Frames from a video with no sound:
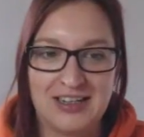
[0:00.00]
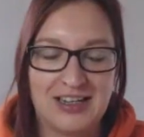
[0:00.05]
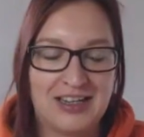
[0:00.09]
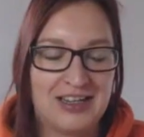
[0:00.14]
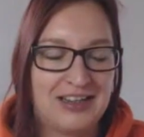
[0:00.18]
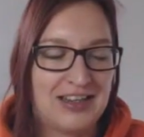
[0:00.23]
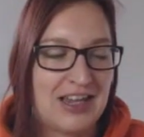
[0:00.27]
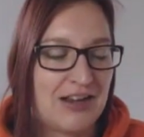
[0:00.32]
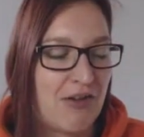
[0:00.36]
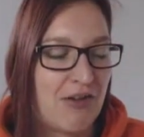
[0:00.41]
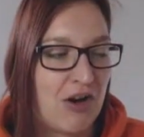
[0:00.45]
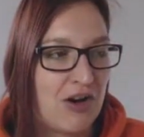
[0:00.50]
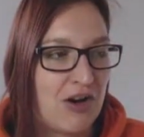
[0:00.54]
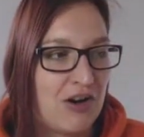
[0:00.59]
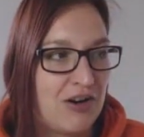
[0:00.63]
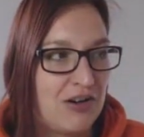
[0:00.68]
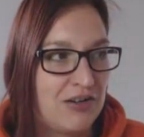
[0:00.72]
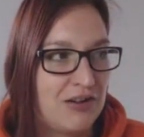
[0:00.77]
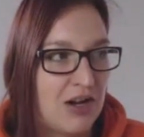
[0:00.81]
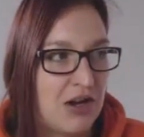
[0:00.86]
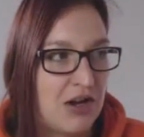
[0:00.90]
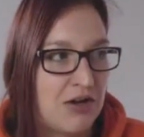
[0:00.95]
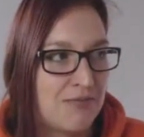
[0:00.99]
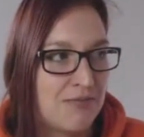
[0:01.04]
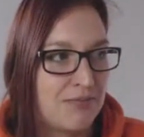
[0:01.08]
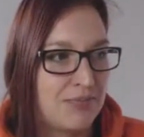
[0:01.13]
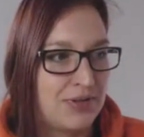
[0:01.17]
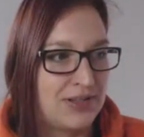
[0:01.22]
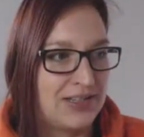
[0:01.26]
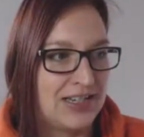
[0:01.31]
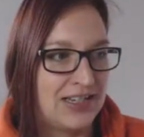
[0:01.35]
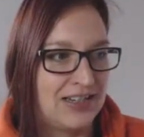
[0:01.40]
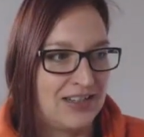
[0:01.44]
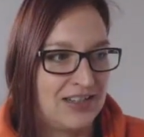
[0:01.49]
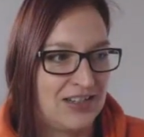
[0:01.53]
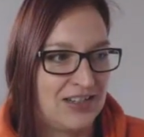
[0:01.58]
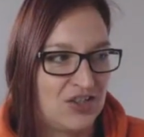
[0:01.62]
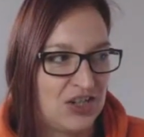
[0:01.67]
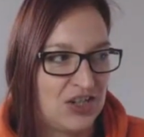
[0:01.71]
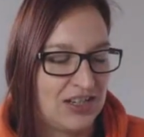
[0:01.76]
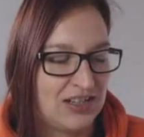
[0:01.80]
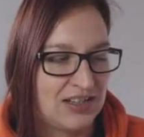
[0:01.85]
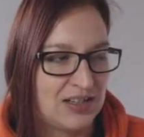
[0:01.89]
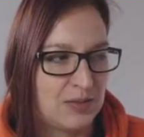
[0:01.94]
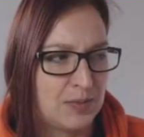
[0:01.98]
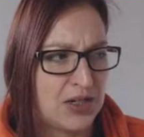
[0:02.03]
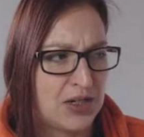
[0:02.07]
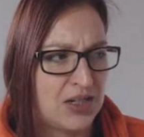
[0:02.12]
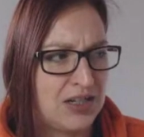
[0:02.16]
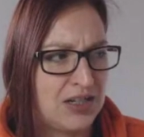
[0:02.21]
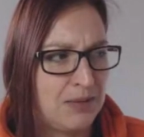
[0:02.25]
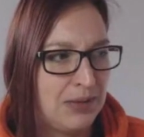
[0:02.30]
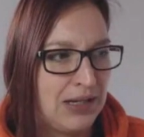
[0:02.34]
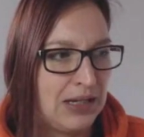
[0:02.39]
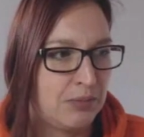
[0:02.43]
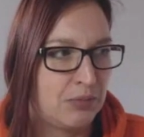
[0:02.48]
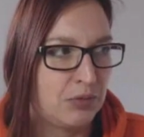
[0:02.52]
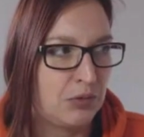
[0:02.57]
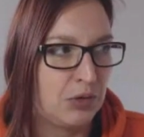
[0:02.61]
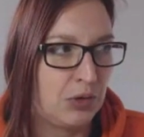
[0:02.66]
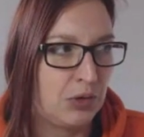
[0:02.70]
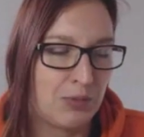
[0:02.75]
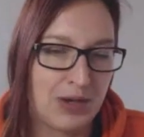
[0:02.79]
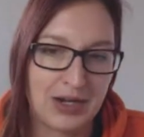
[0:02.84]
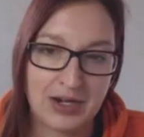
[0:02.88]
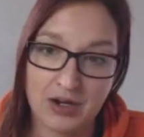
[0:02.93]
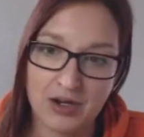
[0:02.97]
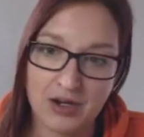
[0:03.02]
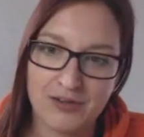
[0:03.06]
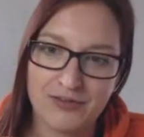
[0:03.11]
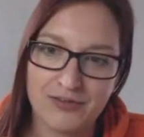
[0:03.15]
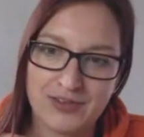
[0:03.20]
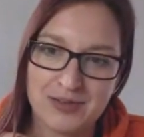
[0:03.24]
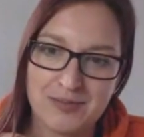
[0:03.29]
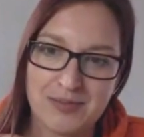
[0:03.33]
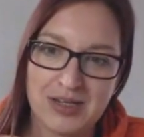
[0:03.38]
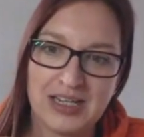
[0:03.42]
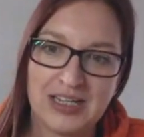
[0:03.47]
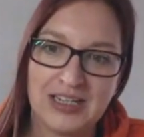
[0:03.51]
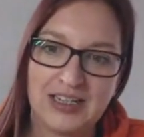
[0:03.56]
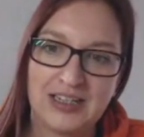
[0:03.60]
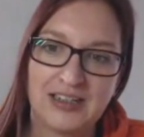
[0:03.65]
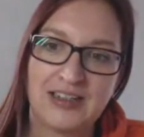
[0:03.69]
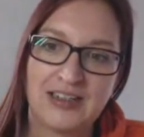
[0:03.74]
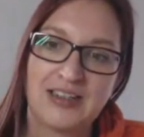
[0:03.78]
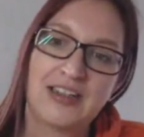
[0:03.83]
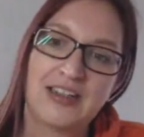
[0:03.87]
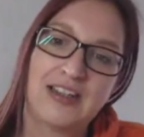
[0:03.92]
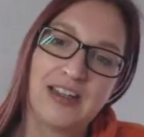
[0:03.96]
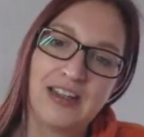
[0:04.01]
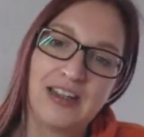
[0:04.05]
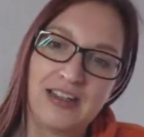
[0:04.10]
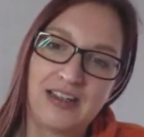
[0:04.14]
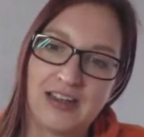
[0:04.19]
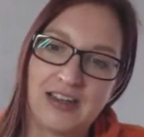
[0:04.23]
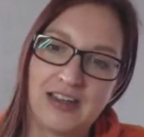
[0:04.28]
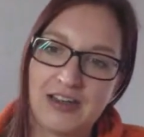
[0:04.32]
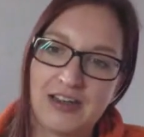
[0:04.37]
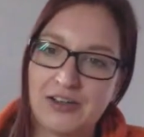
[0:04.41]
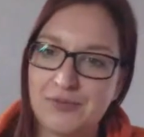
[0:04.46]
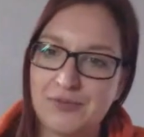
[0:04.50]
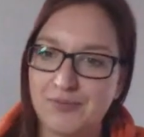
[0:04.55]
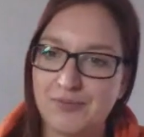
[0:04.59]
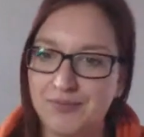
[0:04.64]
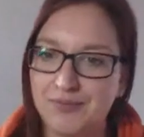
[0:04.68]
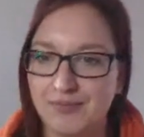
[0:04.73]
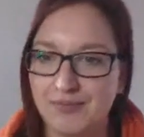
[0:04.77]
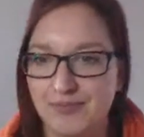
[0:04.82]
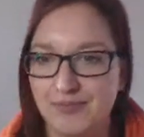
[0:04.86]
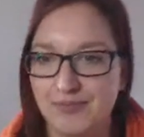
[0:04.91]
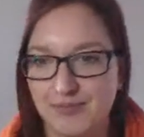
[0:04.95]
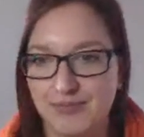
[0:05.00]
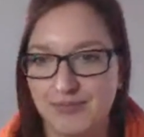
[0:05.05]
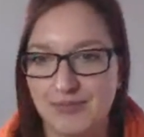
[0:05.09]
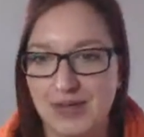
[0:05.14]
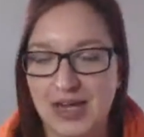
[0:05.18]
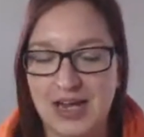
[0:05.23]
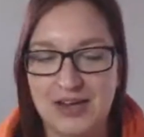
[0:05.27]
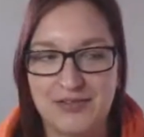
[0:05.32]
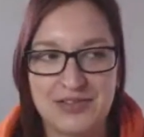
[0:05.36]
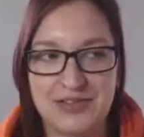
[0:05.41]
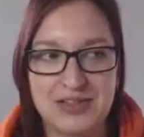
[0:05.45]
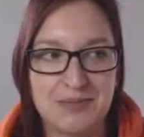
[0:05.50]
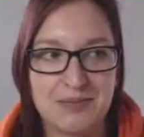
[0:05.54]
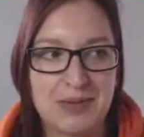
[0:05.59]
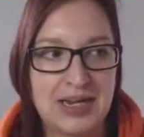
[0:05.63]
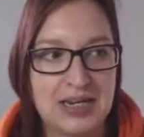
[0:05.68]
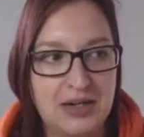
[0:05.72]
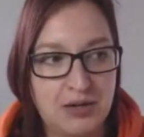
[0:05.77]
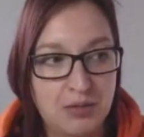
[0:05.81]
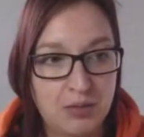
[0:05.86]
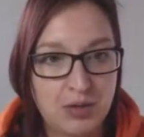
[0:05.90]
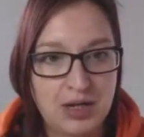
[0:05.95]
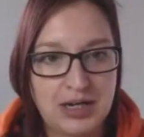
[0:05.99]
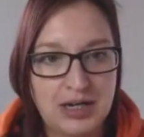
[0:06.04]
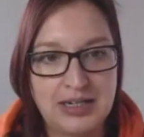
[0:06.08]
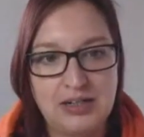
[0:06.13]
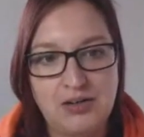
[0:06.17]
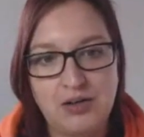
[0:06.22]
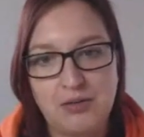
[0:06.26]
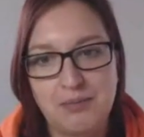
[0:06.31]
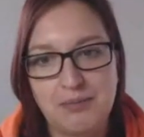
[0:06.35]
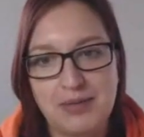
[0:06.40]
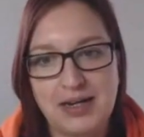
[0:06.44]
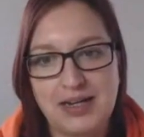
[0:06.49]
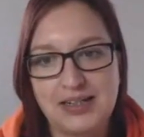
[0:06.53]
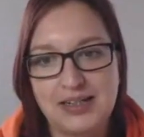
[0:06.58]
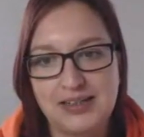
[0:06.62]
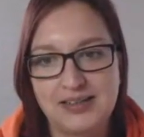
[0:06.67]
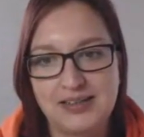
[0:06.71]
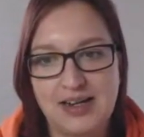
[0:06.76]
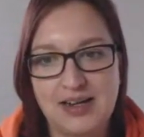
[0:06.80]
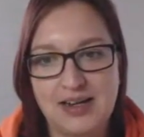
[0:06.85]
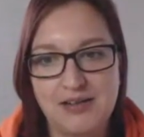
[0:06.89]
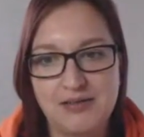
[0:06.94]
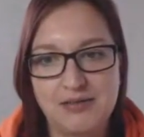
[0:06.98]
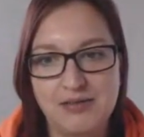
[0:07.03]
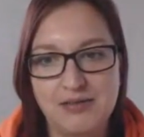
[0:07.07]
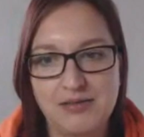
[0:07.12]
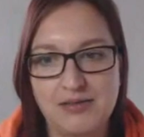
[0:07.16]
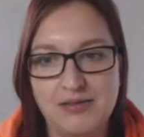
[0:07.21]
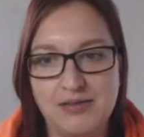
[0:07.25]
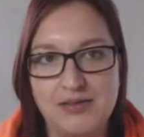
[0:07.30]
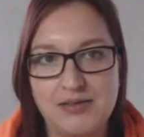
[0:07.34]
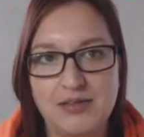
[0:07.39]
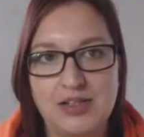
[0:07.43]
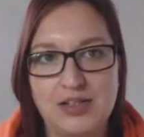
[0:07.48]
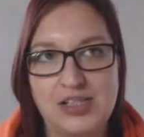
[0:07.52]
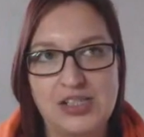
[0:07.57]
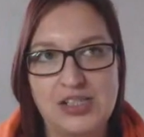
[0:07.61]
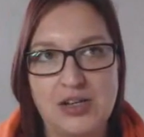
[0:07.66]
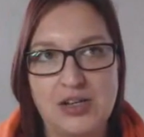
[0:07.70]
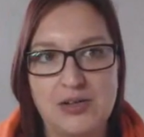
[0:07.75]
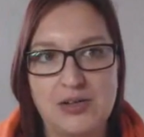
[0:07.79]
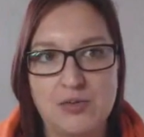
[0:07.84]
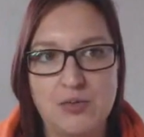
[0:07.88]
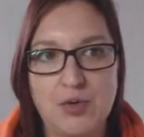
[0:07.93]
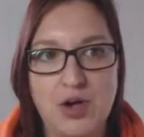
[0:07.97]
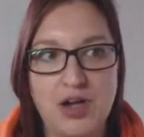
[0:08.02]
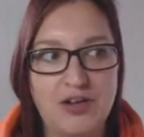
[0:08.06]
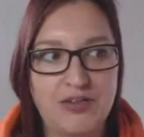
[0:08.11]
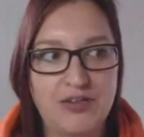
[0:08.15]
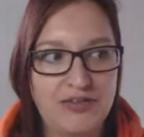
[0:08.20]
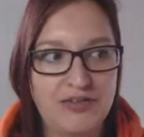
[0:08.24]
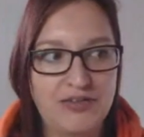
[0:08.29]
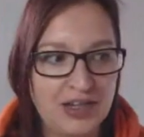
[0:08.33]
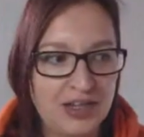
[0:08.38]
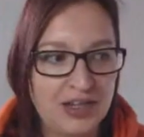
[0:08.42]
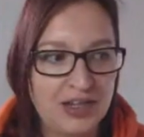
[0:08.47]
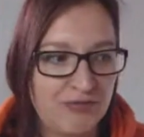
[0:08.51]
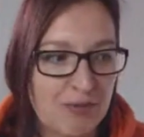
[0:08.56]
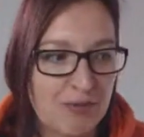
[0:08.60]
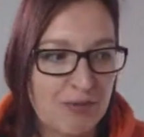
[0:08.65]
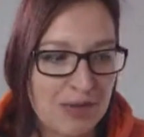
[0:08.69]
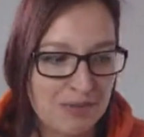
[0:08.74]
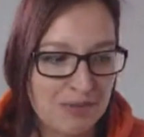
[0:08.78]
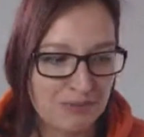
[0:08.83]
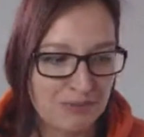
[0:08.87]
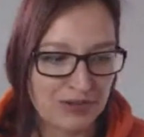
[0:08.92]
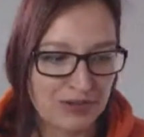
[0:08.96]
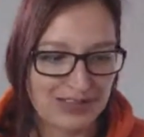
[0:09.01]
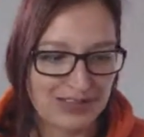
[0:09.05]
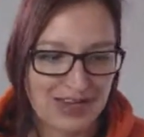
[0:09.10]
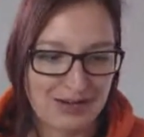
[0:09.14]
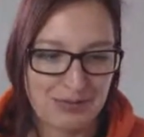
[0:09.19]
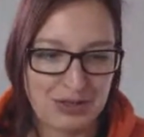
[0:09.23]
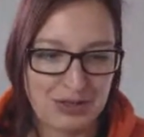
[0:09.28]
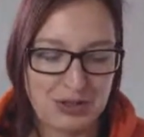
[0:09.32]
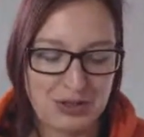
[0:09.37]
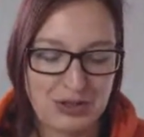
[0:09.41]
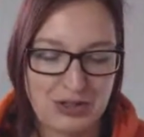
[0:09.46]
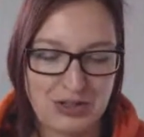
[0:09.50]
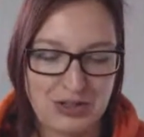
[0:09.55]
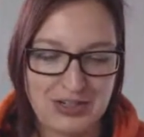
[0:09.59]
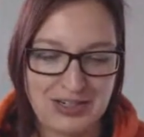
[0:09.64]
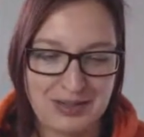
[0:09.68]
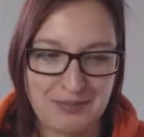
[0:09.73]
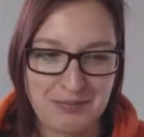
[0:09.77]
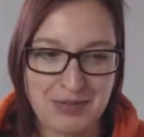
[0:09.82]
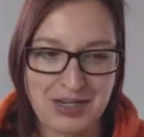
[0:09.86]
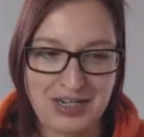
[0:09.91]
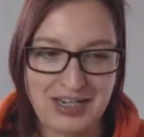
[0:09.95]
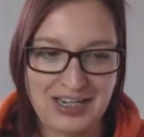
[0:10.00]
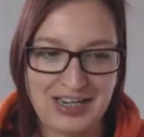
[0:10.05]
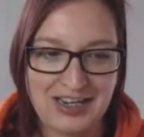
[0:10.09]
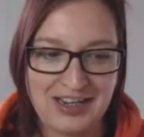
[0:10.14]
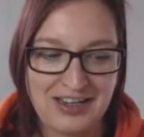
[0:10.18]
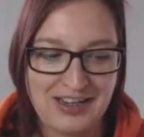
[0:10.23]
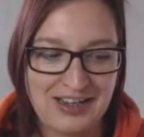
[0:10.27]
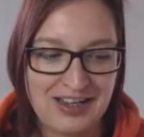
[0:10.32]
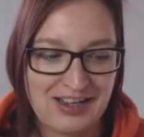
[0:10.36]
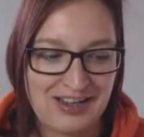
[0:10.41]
There are um, percentages, especially people who went after me, um, having to pay quite a lot back now. So it's worth remembering that when you're earning money,